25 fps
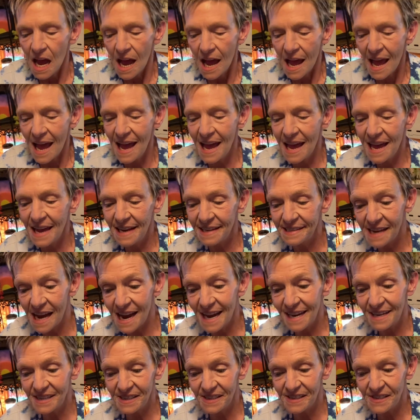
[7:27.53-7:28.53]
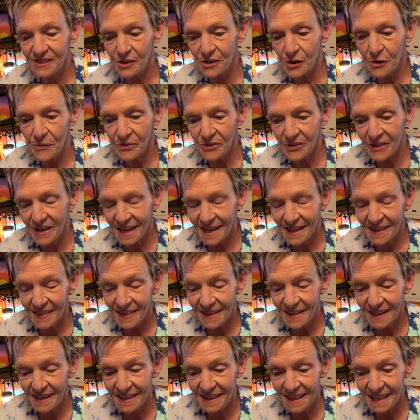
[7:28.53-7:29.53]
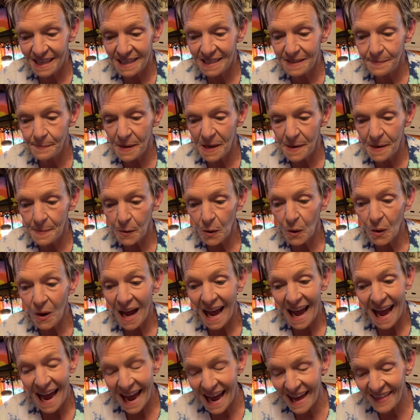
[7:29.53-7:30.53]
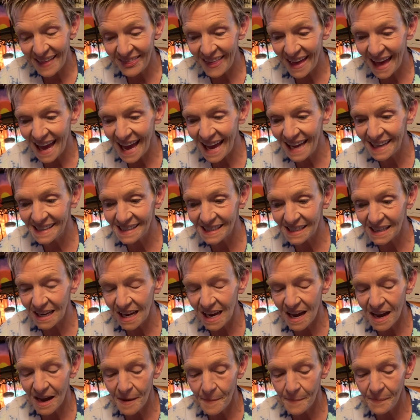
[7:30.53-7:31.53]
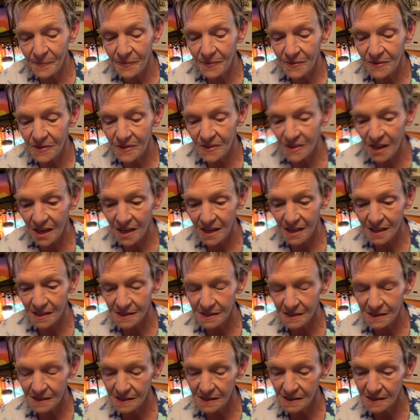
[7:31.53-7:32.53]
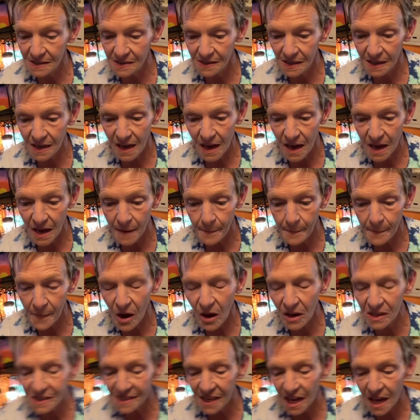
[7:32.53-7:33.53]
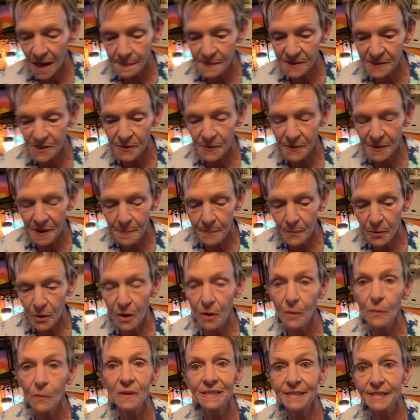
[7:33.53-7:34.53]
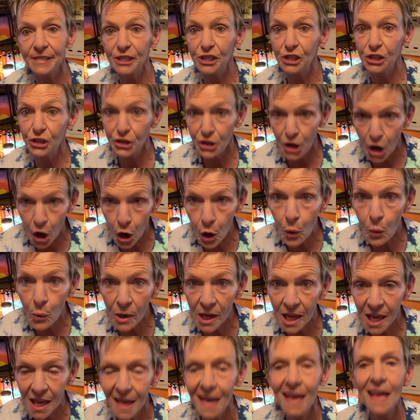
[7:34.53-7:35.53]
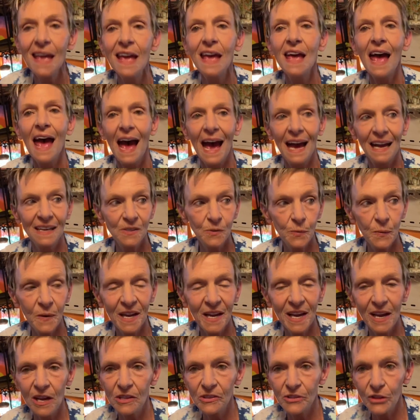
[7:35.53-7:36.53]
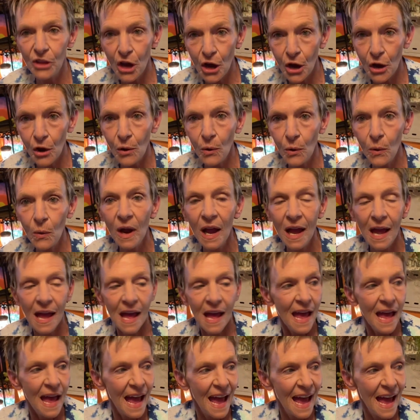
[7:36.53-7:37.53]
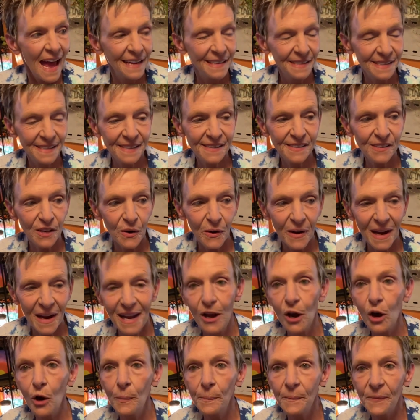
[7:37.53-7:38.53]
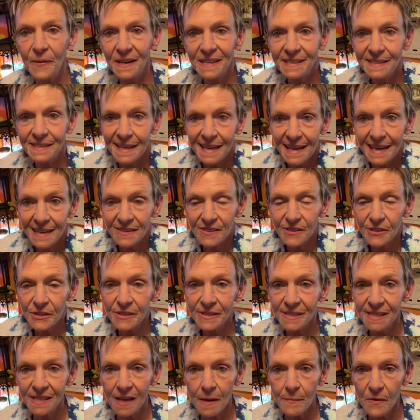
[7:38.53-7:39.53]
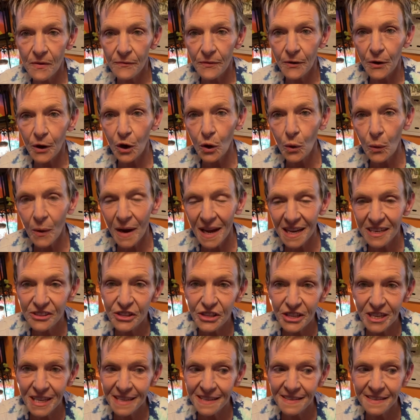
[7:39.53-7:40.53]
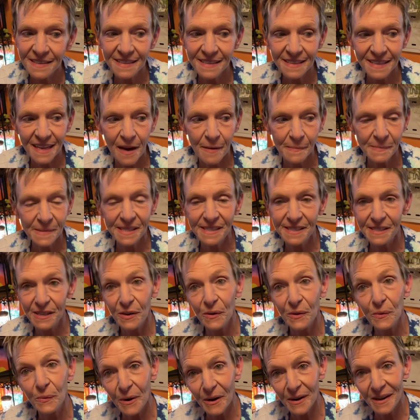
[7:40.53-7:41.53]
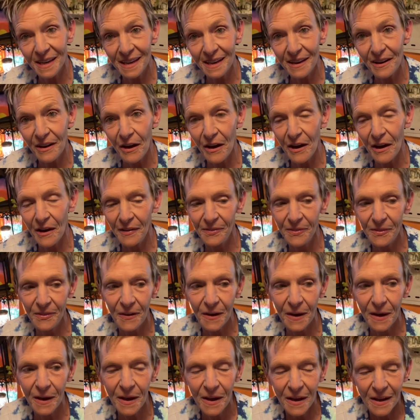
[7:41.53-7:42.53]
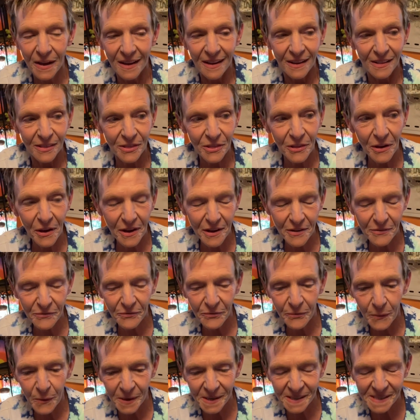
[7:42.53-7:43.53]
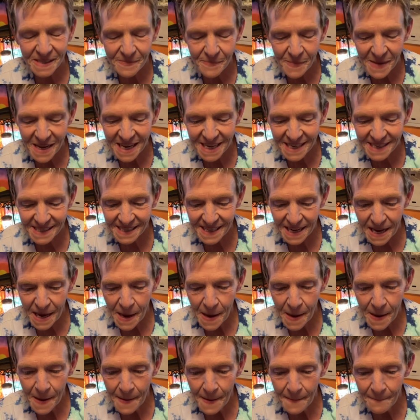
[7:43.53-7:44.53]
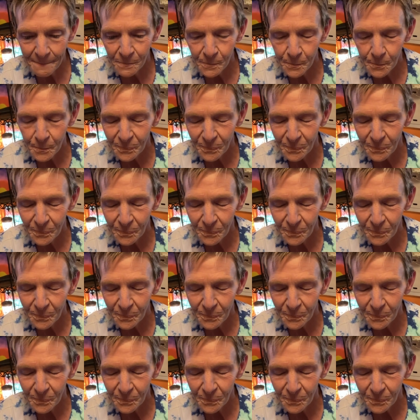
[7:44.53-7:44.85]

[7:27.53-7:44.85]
And I just don't think that these people had that. The autopsy report was a joke, as we all know. And so I hope this answers some of your questions. I'm still working on the law enforcement up